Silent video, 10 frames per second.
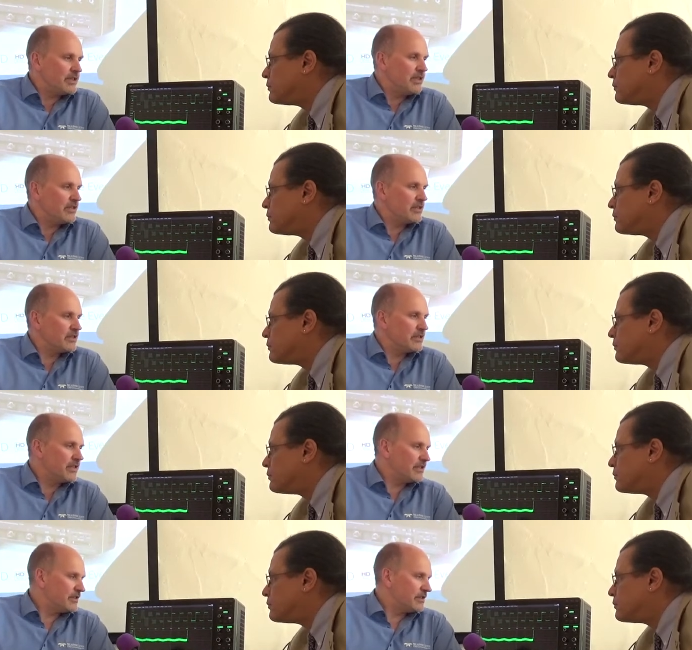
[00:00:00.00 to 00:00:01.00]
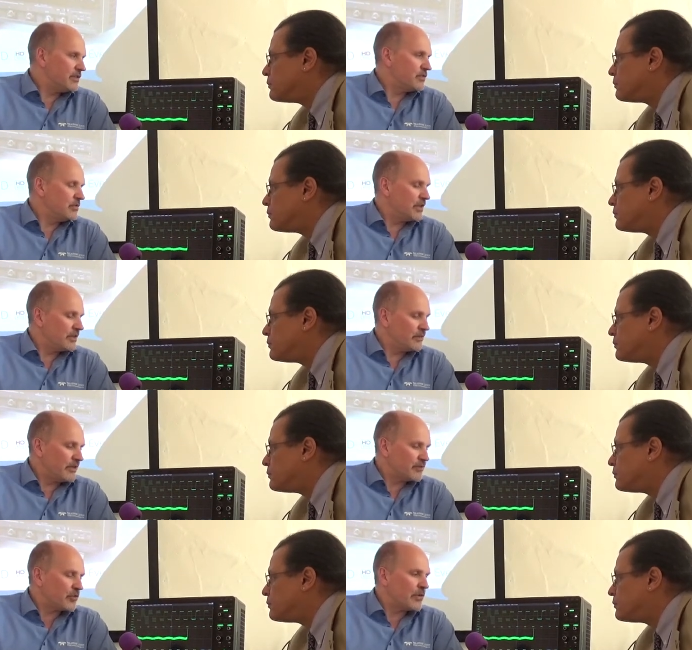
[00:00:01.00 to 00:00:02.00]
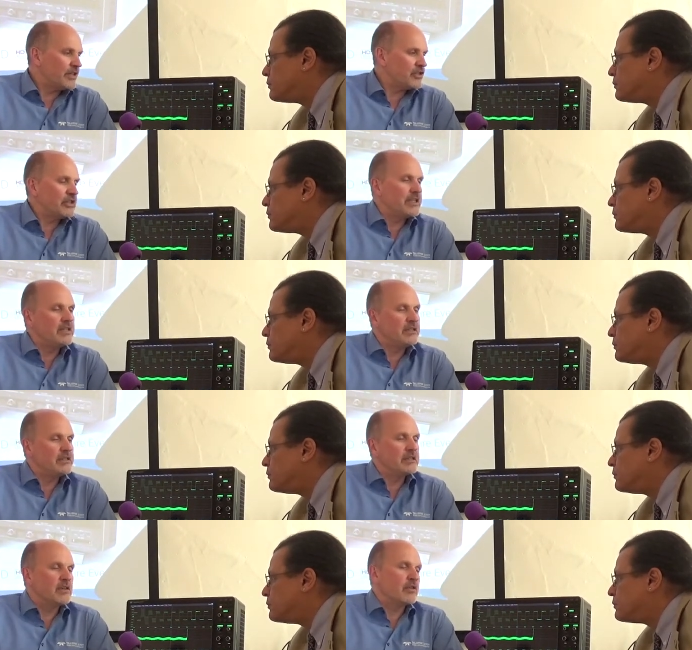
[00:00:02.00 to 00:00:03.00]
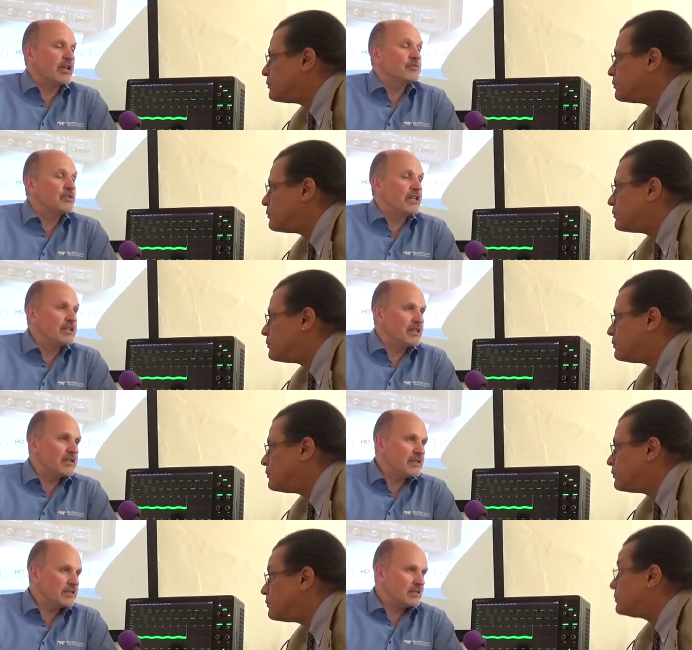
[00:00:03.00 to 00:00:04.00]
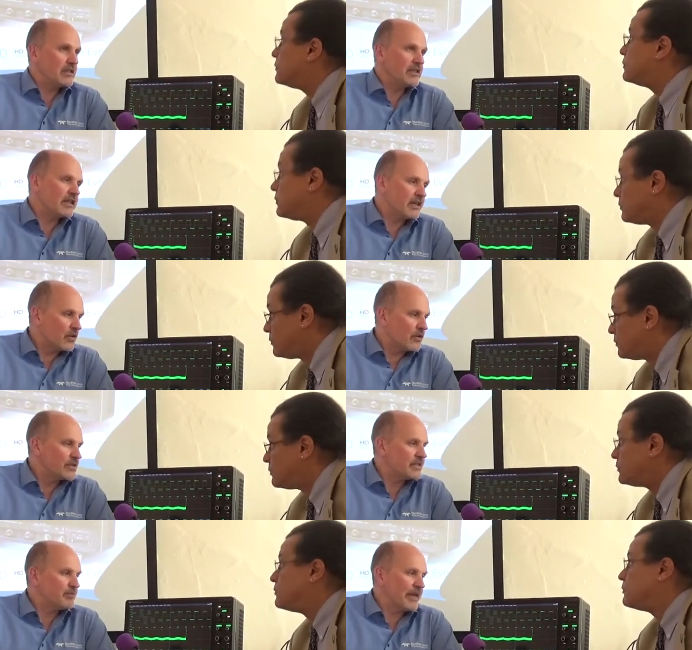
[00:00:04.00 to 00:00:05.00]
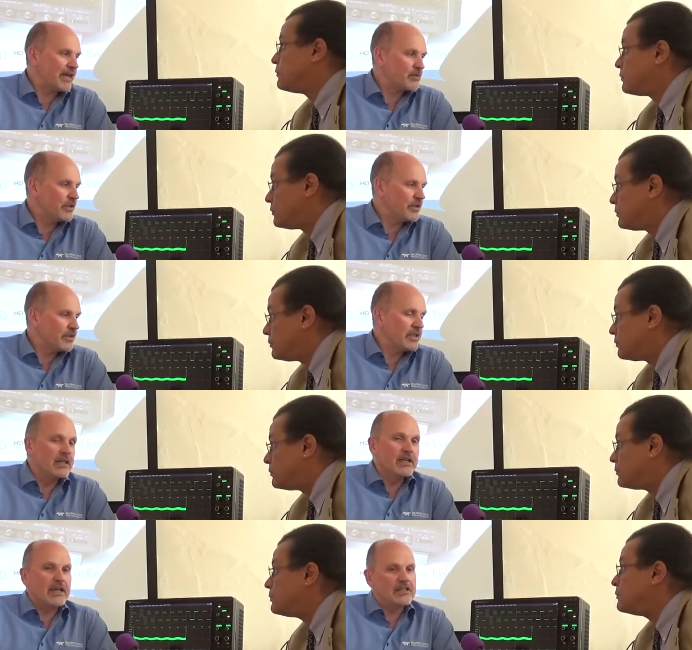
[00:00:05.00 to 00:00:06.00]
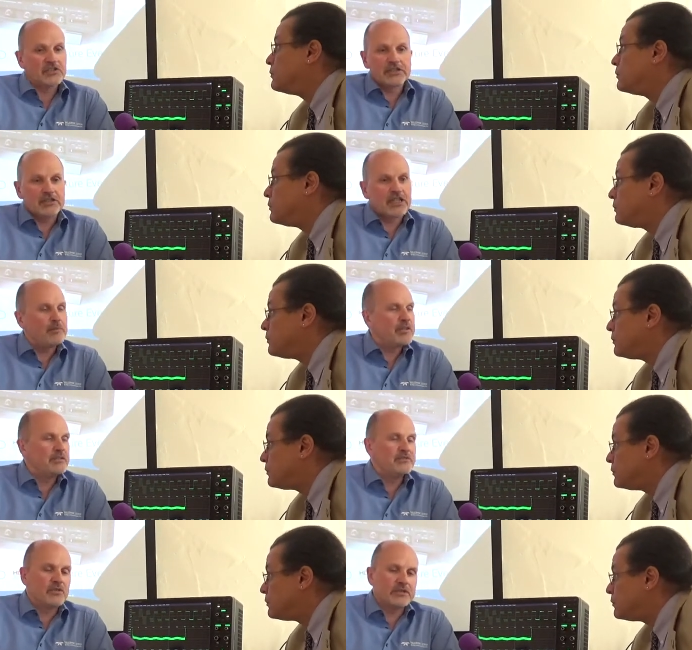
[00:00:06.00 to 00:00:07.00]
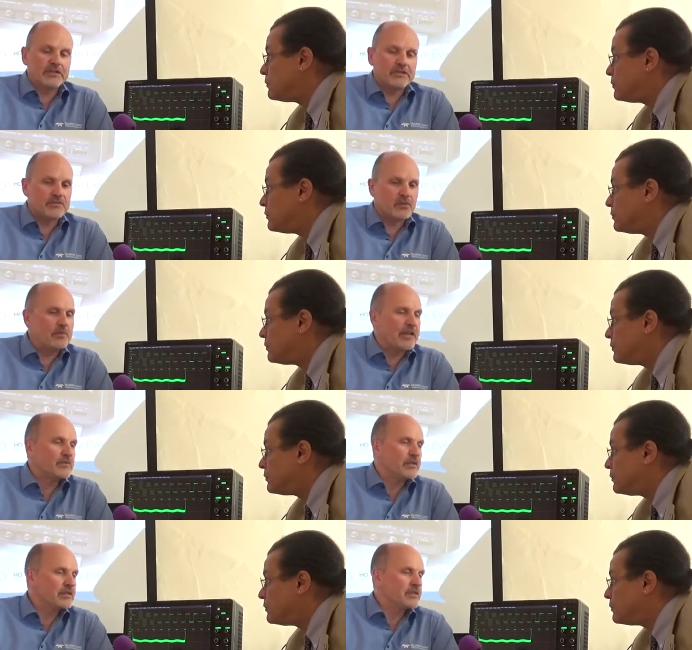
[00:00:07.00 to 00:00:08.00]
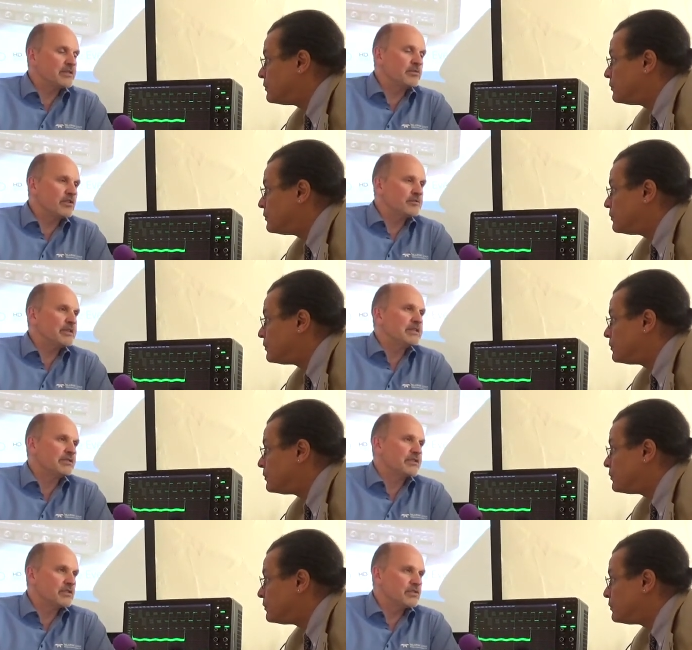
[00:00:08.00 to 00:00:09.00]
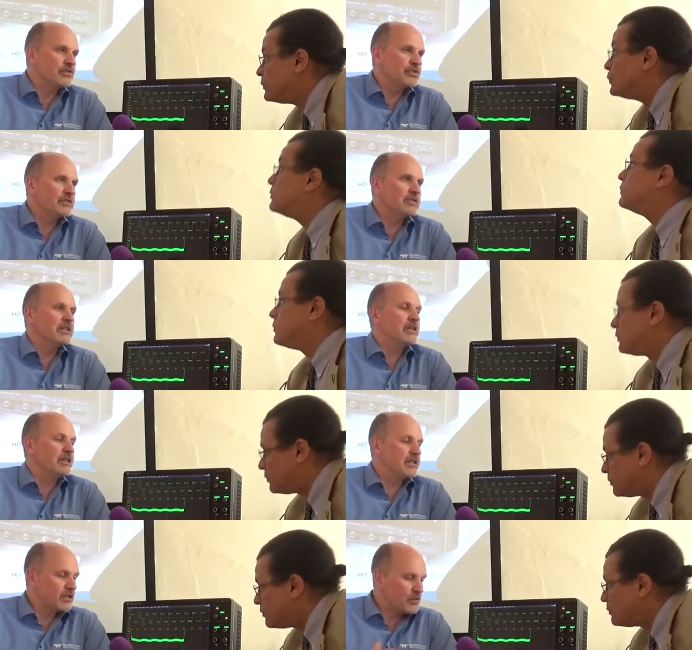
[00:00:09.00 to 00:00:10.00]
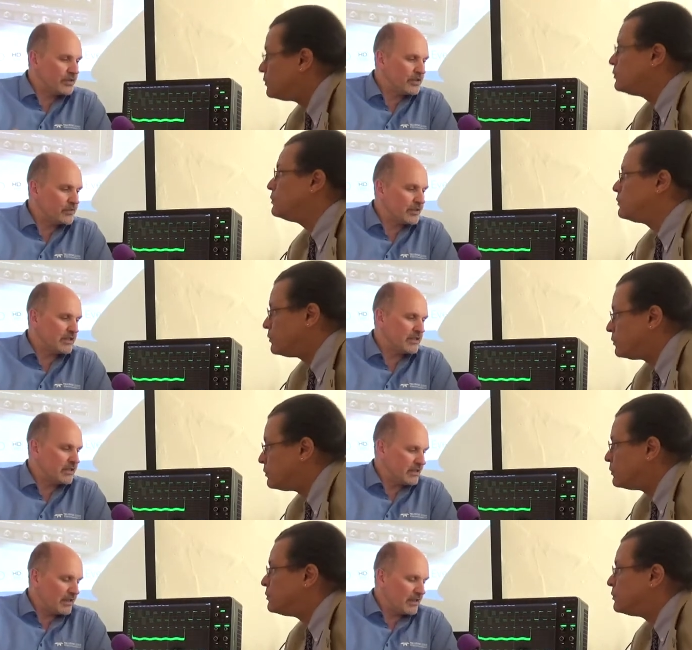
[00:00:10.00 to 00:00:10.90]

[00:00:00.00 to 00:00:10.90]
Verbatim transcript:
Speaker 1: here, the, the new uh, WavePro HD, going up to 8 giga, uh, gigahertz in bandwidth and still keeping at the full bandwidth the 12 bit resolution, including with the